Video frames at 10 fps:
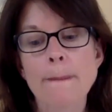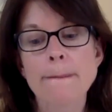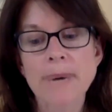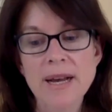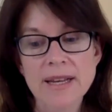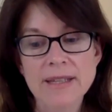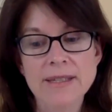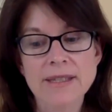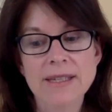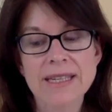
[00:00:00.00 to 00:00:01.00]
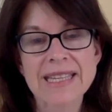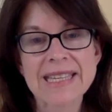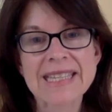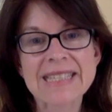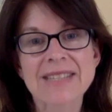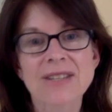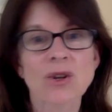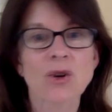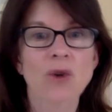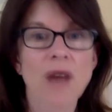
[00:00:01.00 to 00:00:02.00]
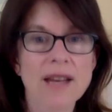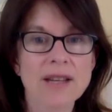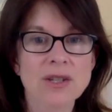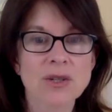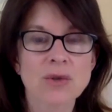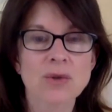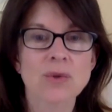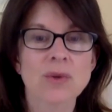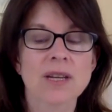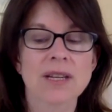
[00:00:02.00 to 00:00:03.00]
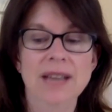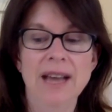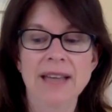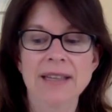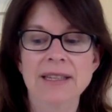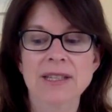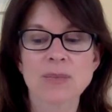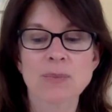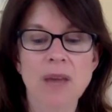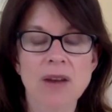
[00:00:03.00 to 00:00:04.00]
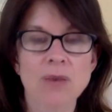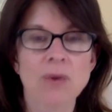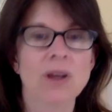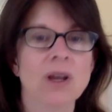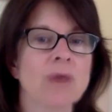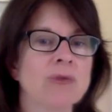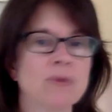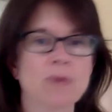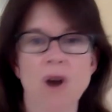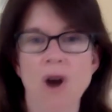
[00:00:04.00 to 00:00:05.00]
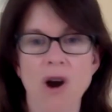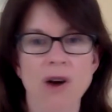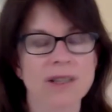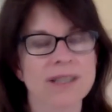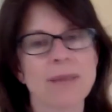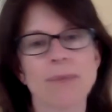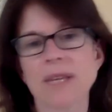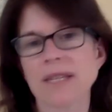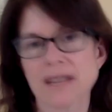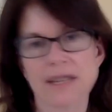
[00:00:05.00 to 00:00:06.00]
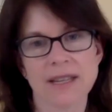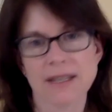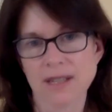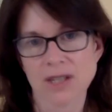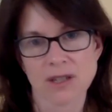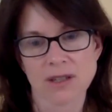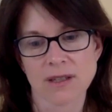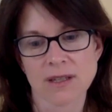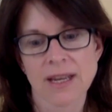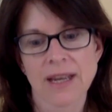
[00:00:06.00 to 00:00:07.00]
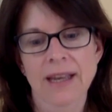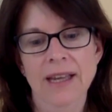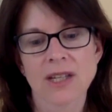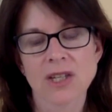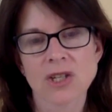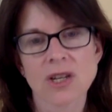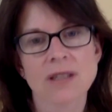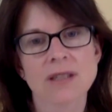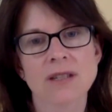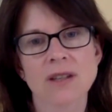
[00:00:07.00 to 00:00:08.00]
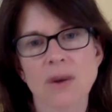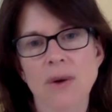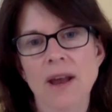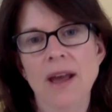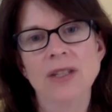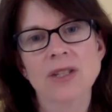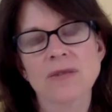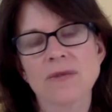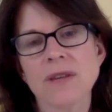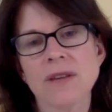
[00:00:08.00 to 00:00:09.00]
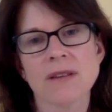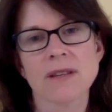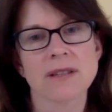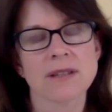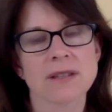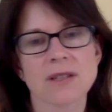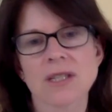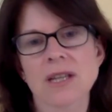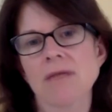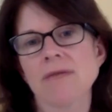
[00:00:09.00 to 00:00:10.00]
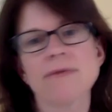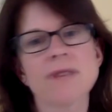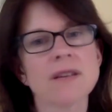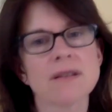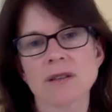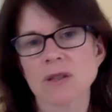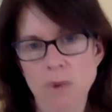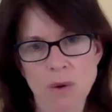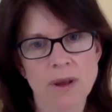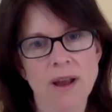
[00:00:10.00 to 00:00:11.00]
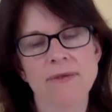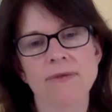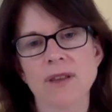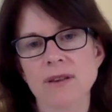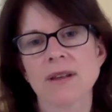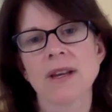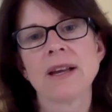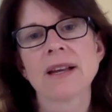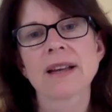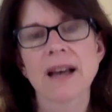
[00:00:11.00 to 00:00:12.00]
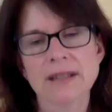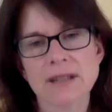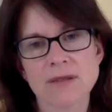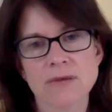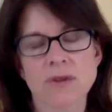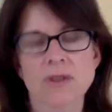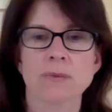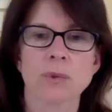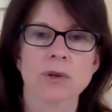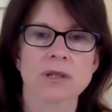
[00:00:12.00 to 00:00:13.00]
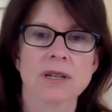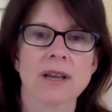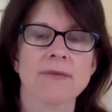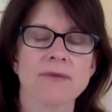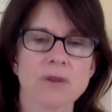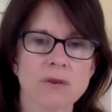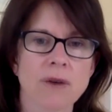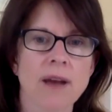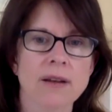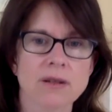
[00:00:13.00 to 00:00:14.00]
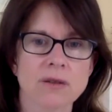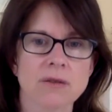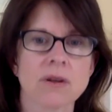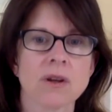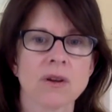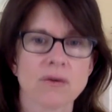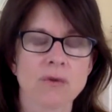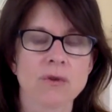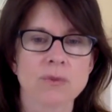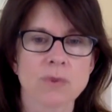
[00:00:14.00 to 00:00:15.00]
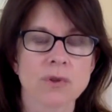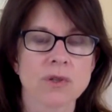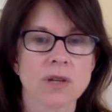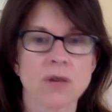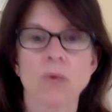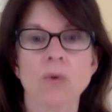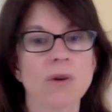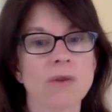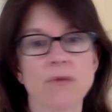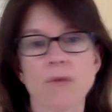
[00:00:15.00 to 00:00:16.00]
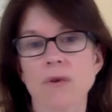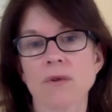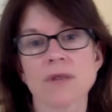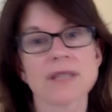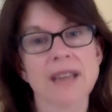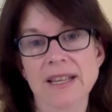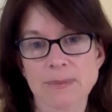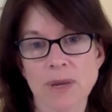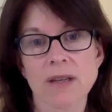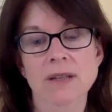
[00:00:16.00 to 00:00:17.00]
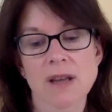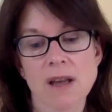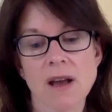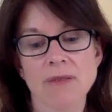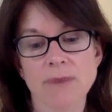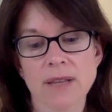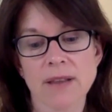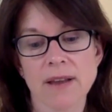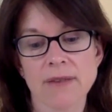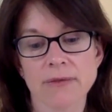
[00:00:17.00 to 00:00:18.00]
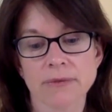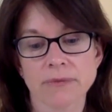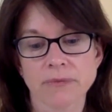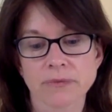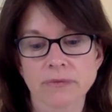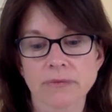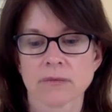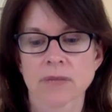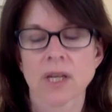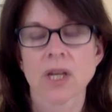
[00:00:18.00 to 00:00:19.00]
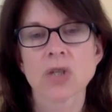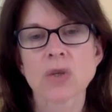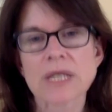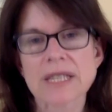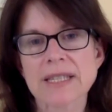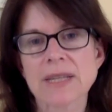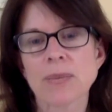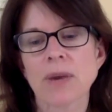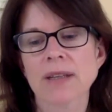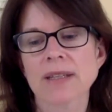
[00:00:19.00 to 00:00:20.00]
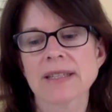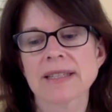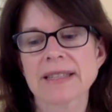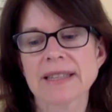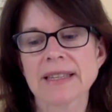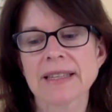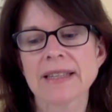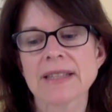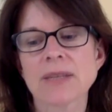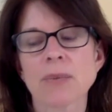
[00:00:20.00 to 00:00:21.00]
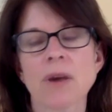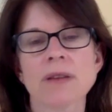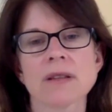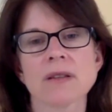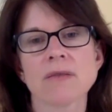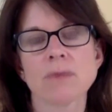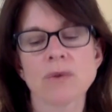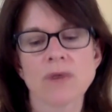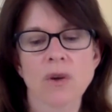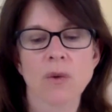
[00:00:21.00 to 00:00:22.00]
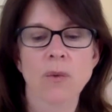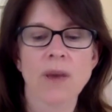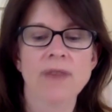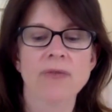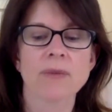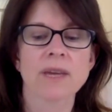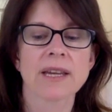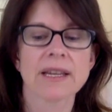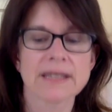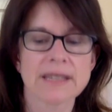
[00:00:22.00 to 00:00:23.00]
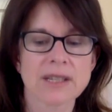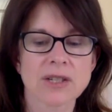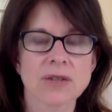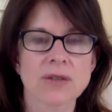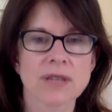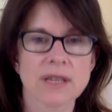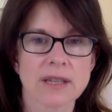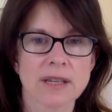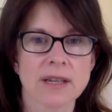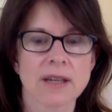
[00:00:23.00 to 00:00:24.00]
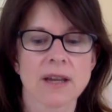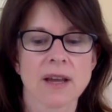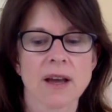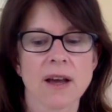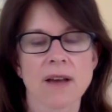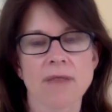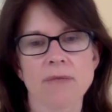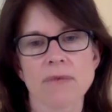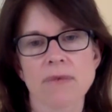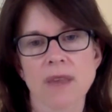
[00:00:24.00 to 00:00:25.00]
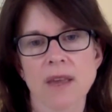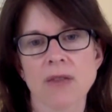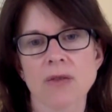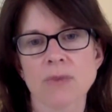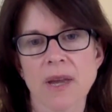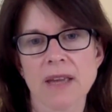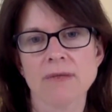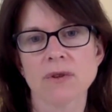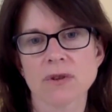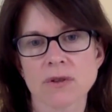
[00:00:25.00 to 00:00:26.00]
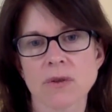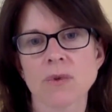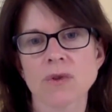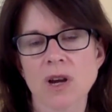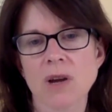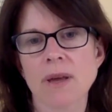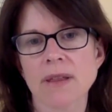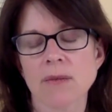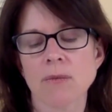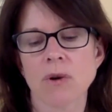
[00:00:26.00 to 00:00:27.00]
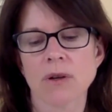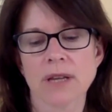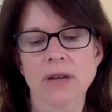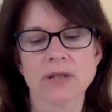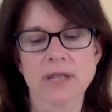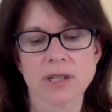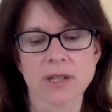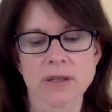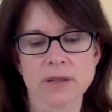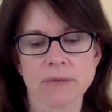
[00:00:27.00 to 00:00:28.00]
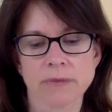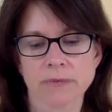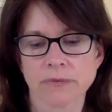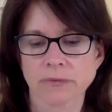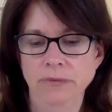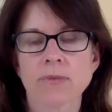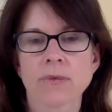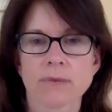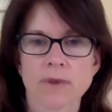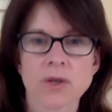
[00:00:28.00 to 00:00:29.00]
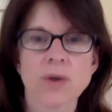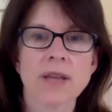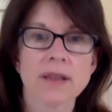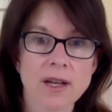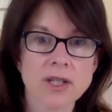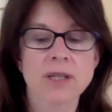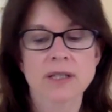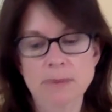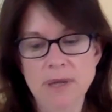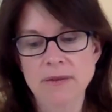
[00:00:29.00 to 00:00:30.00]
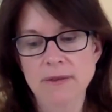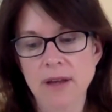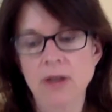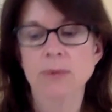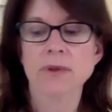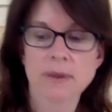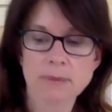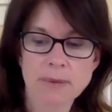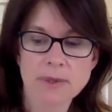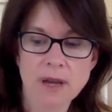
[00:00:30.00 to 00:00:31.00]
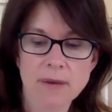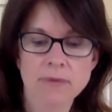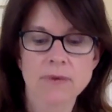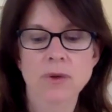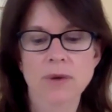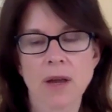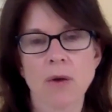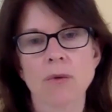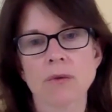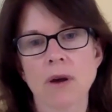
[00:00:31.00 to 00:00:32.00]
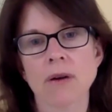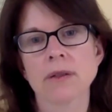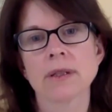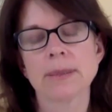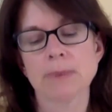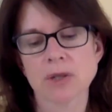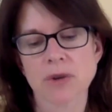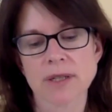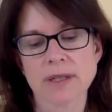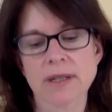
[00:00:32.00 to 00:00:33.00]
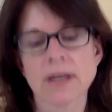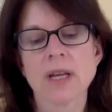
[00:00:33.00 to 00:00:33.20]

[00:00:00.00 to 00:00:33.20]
But isn't gratitude and kindness better when it comes from the heart? It's not based on conditions. It's just, you know what? I just feel this. This is just how I feel in this moment. I feel kindness for this person. I feel gratitude for this person or for this aspect of my life. So TSD practice is a process of moving away from that conditional thinking and those behaviors. So we'll talk about that more in later teachings. So again, logic is sometimes valuable and sometimes not, so it can't wholeheartedly be trusted.